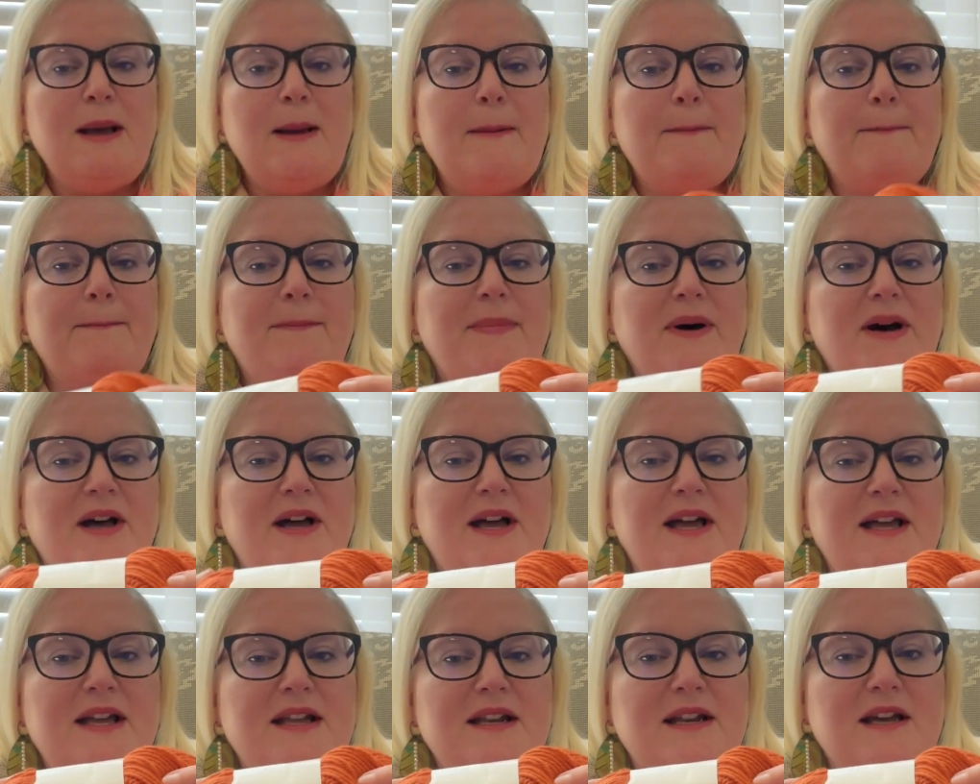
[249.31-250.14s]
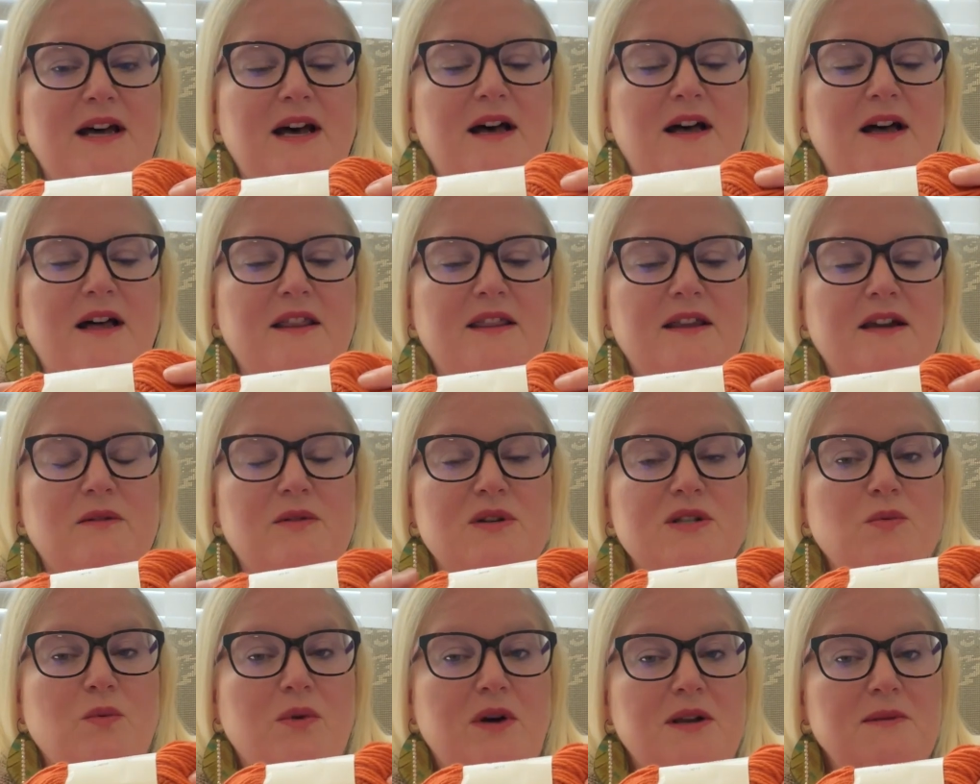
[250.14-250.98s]
but there
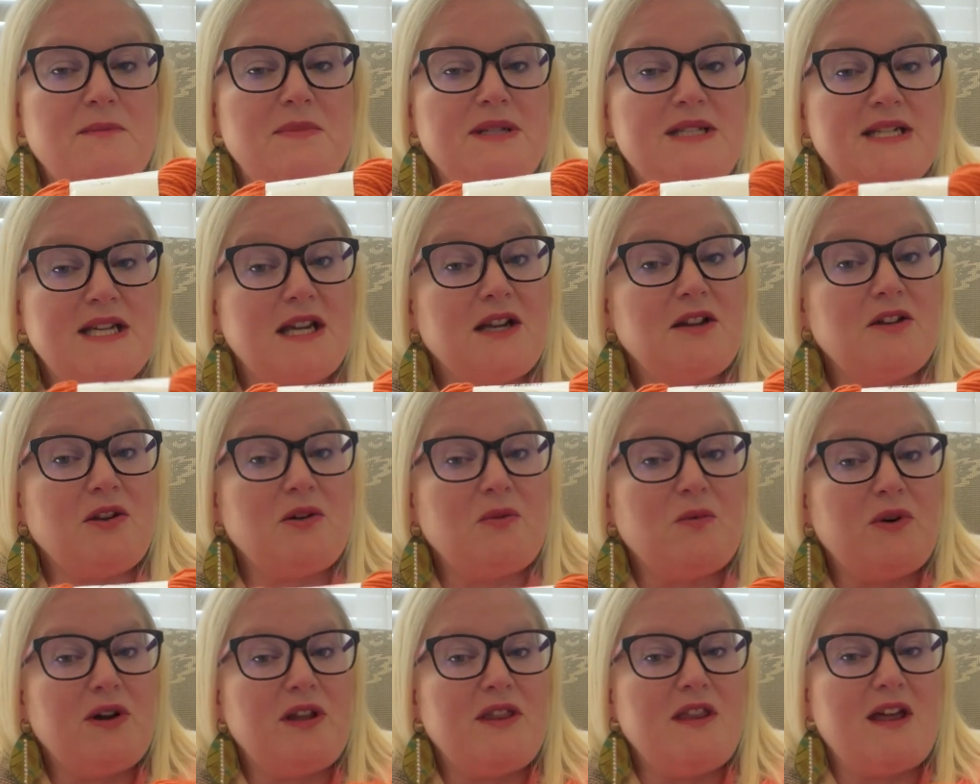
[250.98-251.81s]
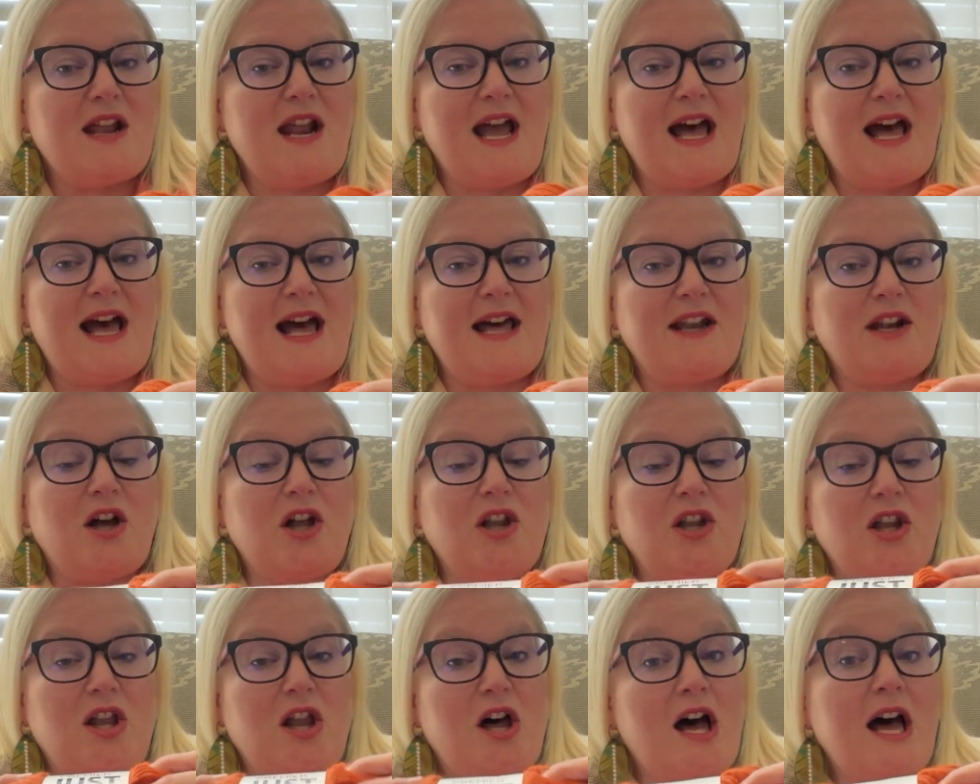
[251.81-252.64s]
was one particular one that had a
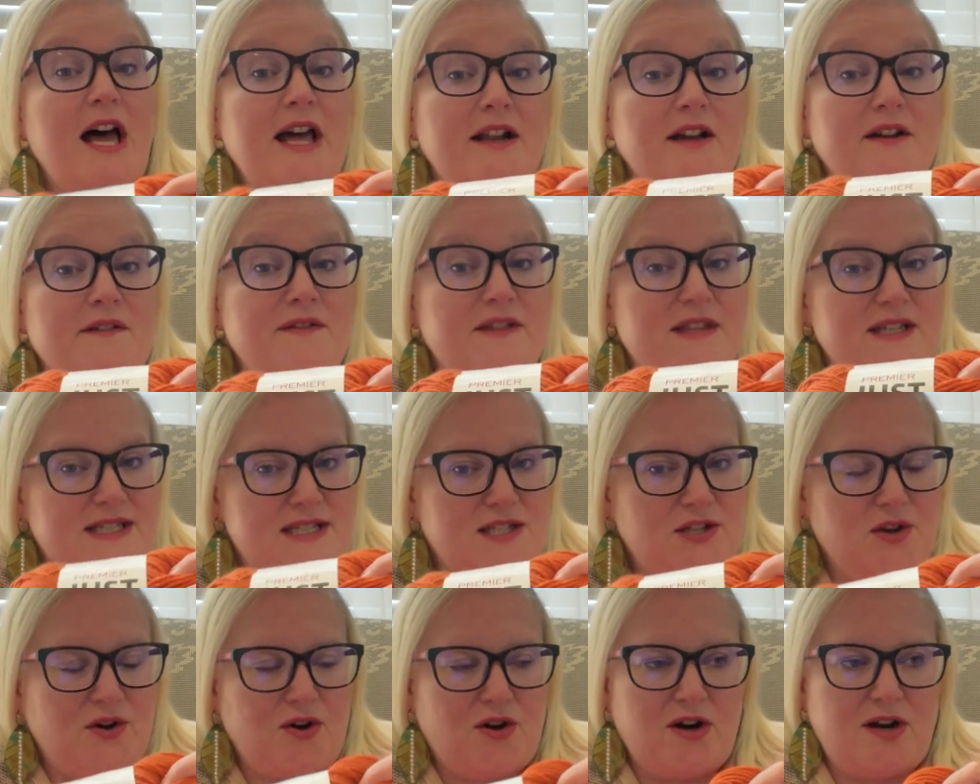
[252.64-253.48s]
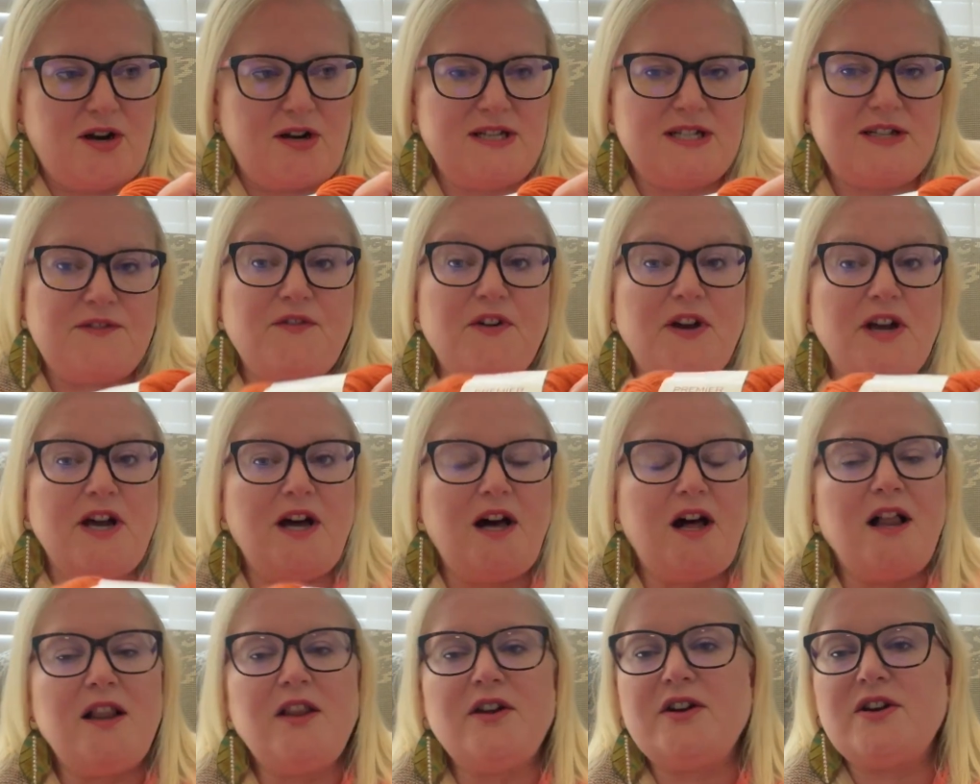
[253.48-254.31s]
lot of this yarn, different
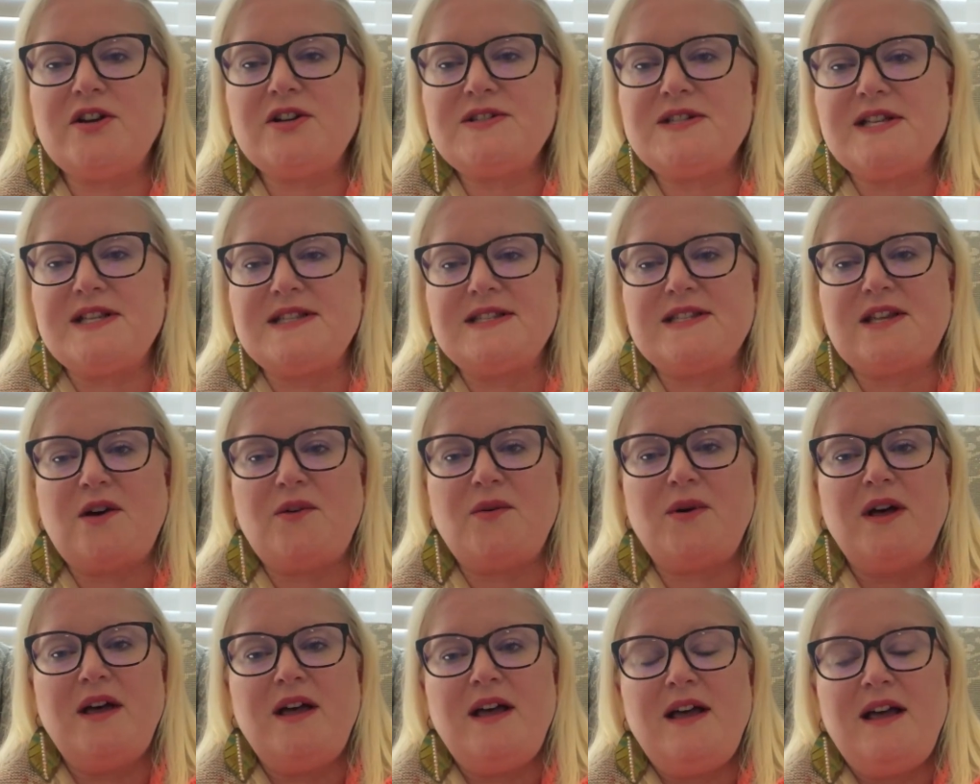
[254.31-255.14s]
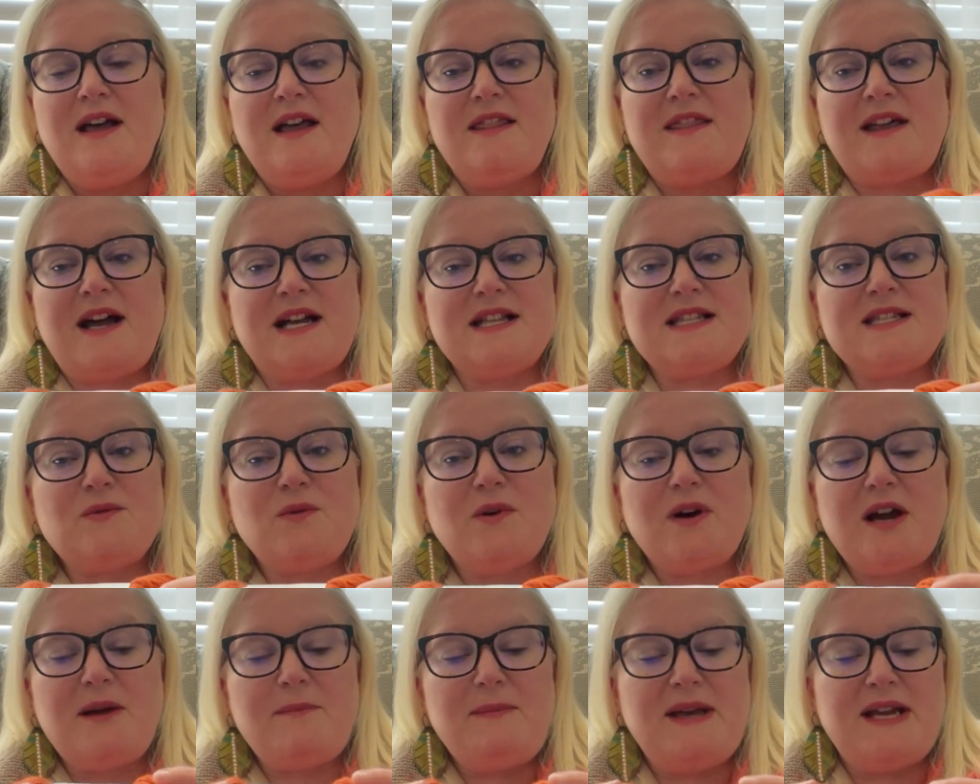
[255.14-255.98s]
colors, and so that's
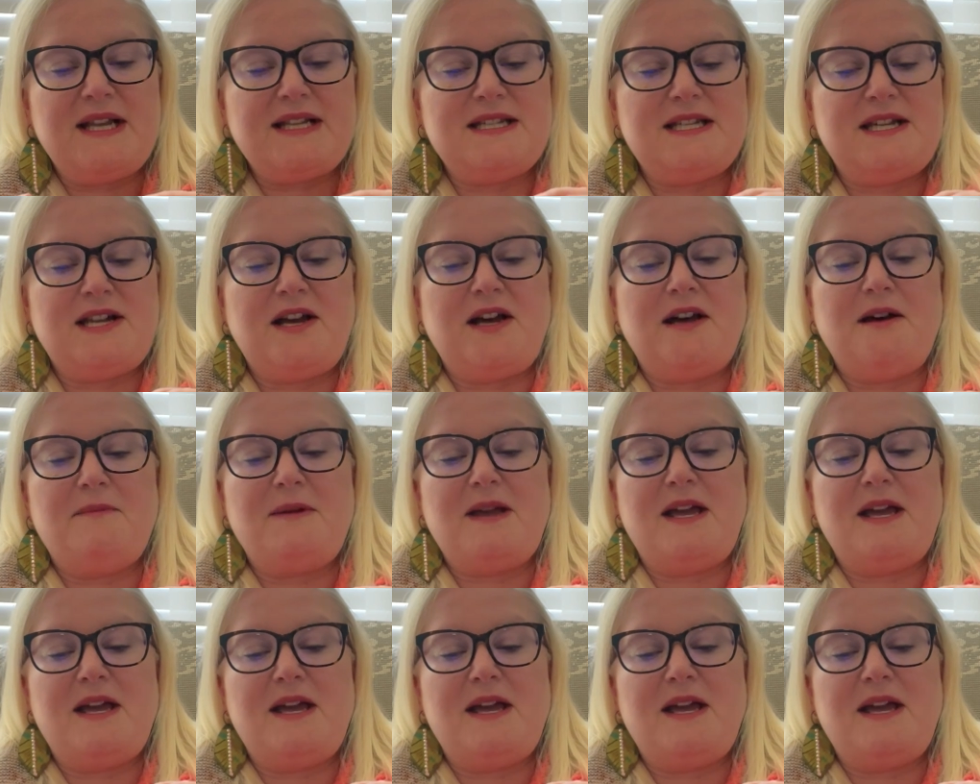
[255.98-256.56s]
where I picked it up.